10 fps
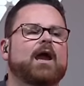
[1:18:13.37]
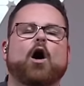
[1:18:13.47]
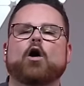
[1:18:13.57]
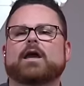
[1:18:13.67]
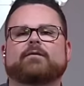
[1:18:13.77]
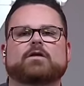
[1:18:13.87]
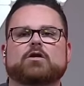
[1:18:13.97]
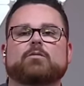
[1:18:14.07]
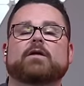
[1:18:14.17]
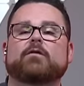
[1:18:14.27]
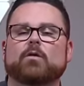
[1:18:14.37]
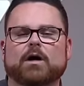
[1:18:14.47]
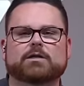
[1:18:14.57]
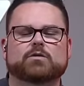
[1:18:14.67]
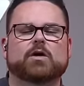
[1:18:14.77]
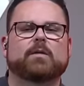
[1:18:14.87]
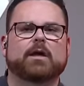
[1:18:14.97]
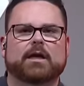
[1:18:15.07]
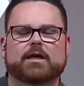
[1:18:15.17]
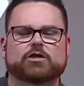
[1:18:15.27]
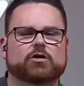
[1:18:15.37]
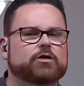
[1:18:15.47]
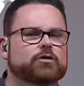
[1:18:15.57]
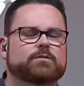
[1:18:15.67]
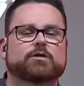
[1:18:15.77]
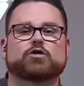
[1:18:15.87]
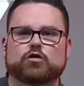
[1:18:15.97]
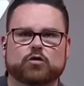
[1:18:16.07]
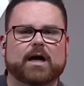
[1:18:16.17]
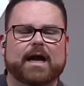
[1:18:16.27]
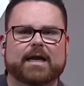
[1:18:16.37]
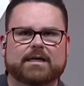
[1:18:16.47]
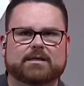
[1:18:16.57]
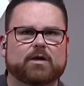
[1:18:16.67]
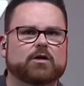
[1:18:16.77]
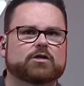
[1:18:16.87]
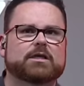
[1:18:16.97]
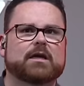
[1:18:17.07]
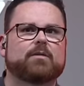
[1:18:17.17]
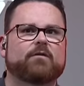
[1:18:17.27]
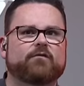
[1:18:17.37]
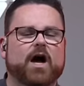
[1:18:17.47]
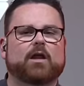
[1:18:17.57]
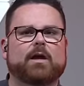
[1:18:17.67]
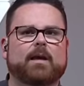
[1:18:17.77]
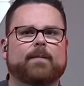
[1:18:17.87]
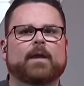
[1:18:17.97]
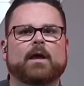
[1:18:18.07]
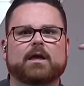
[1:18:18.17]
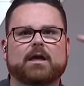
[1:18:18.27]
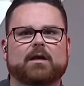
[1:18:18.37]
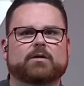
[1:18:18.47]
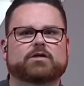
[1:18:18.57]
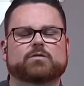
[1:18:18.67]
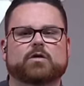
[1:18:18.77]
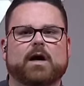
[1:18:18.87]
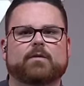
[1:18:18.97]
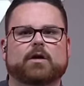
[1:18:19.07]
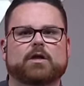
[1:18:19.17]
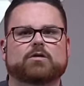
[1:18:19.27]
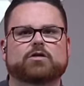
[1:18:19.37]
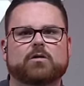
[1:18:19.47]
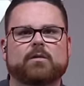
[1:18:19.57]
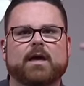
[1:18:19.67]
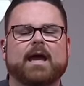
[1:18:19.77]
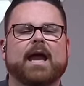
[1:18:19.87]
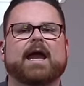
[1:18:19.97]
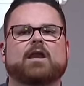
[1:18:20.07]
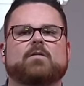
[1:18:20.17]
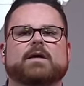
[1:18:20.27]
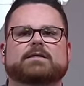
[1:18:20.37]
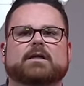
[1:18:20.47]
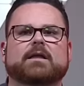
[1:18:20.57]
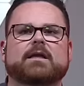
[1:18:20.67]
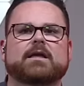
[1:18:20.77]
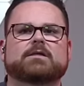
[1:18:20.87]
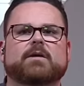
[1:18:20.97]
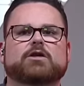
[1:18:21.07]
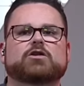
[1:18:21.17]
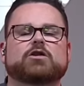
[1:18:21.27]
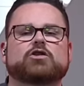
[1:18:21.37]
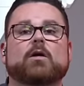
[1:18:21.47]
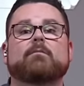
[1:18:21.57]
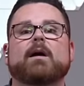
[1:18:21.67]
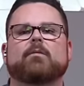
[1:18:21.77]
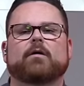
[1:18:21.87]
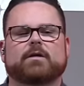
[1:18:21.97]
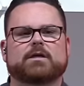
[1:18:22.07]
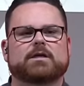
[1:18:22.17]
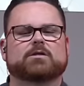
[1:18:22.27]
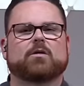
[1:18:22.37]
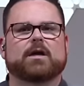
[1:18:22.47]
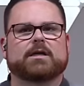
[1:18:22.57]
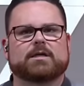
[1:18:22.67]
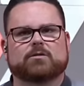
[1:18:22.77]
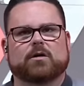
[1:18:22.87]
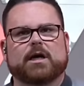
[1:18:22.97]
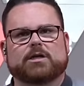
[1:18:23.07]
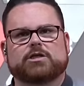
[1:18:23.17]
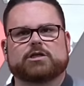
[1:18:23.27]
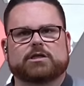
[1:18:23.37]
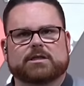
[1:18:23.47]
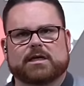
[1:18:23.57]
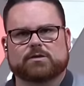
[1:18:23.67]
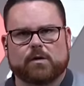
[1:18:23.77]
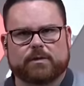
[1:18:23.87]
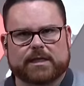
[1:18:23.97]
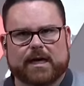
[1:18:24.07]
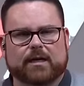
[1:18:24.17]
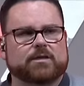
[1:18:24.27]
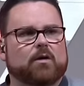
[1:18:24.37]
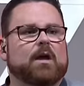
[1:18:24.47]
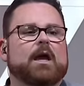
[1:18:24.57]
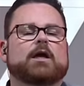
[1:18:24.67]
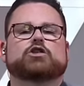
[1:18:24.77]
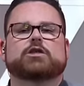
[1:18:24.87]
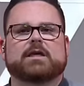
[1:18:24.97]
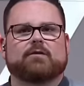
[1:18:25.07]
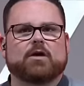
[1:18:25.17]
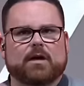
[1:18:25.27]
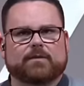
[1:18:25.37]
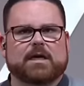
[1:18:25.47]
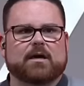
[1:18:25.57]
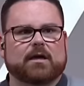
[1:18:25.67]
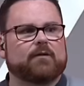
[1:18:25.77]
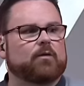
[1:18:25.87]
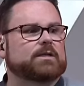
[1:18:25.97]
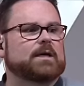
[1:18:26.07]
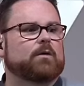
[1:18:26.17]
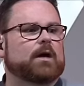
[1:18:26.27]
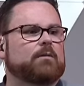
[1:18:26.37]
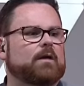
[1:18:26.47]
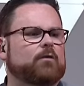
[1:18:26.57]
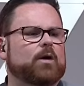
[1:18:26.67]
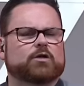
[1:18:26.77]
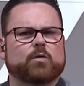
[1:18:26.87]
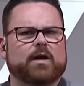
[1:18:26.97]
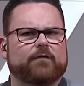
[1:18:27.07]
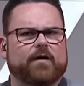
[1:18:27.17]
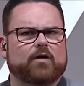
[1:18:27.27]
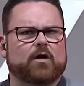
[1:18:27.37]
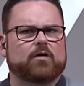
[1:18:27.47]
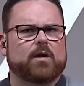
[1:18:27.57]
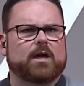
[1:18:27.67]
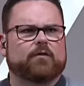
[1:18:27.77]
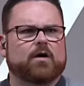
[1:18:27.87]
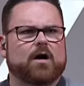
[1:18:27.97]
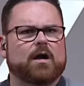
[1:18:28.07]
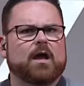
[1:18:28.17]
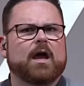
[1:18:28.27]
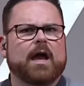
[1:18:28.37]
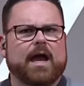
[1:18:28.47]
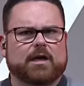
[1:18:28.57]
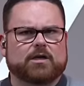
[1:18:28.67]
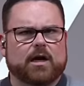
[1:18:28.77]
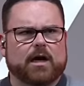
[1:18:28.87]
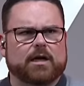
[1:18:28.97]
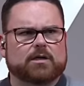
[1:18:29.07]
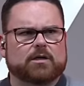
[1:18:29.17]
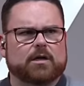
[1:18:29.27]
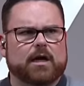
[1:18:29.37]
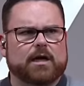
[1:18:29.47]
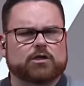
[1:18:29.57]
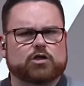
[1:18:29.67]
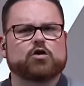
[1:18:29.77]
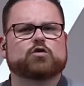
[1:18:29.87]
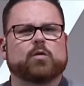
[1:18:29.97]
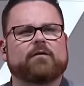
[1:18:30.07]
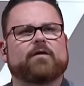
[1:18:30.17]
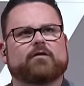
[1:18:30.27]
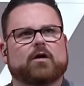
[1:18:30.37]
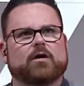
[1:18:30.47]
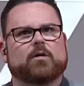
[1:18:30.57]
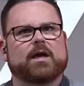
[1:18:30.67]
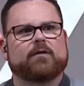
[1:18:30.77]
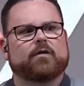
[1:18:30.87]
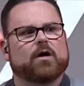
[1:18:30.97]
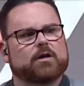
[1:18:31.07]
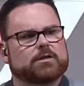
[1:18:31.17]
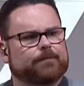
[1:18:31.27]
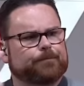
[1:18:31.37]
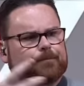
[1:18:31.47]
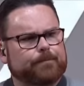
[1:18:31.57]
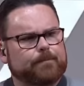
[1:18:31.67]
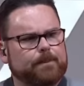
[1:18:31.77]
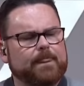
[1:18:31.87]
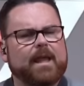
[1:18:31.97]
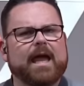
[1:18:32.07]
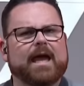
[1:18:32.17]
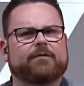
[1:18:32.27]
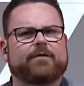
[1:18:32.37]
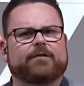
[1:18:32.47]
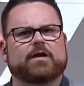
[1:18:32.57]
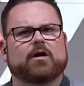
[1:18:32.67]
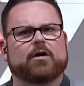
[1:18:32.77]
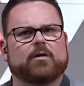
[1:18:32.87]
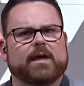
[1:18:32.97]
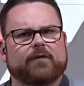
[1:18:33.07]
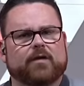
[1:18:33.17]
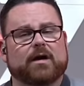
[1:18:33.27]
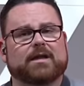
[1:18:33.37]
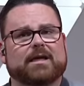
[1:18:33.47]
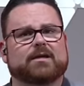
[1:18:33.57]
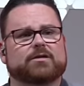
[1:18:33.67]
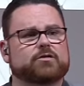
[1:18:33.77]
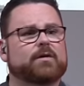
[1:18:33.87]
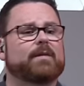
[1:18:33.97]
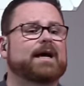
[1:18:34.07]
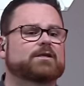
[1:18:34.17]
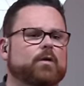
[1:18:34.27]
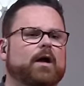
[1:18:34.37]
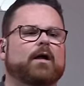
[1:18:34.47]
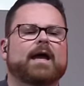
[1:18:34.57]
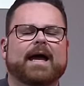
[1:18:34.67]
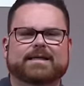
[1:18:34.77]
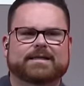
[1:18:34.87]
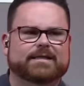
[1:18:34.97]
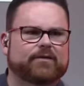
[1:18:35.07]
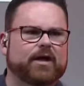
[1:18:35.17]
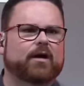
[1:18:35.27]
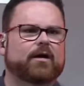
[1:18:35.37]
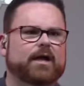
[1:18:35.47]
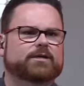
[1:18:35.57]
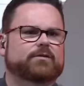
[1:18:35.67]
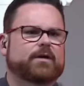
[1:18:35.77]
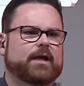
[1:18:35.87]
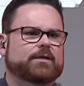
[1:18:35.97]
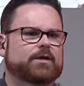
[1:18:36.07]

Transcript: All you have to do, but if you are subscribed, you get additional entries, but you do not need to be. You just need to be following. You need to be subscribed on YouTube, and you basically need to make sure that you're a member of the Discord at discord.gg slash Robitech. So just giving you an update on giveaways. Now we're gonna be giving away a $25 Nui gift card, a, uh, a two $25 Nui gift cards, and a $50 Nui gift card at the end of the stream as well as a 7800X3D.